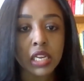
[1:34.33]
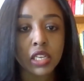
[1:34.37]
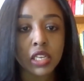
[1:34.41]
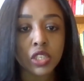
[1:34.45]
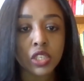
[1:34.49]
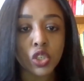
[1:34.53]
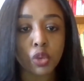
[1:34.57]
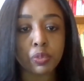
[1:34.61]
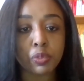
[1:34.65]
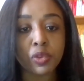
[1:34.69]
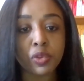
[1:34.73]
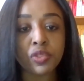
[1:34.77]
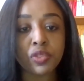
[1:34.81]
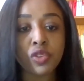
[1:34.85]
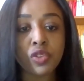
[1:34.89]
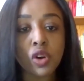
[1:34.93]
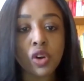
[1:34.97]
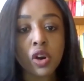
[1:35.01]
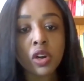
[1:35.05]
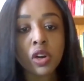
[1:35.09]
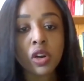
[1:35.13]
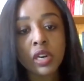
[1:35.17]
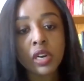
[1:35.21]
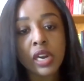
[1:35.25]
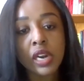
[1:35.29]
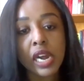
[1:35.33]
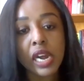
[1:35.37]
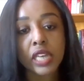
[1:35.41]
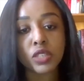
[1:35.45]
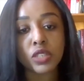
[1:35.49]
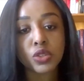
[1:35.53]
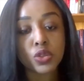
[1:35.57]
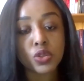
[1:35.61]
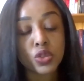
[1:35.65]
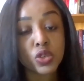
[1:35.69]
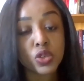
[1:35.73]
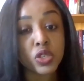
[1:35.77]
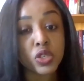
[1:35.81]
So before I
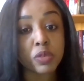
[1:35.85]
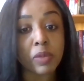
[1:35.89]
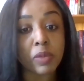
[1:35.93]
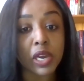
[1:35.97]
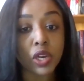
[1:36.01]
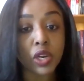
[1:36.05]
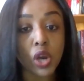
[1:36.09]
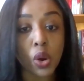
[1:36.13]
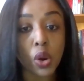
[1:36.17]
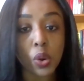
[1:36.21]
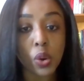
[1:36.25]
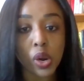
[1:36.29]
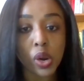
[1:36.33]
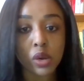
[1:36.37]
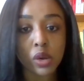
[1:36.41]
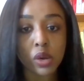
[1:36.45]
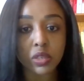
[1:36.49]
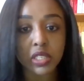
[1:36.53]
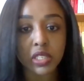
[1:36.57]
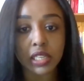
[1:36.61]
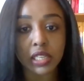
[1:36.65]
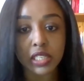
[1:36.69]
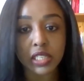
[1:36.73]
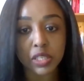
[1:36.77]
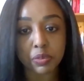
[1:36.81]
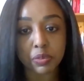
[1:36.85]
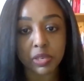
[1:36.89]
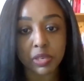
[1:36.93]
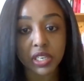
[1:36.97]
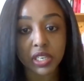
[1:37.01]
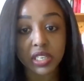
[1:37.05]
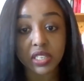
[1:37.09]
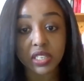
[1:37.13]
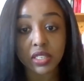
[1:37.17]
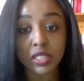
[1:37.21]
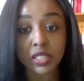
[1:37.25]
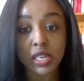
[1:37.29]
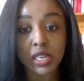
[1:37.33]
introduce my co-host and the
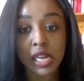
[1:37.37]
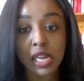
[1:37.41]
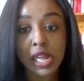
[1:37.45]
speakers,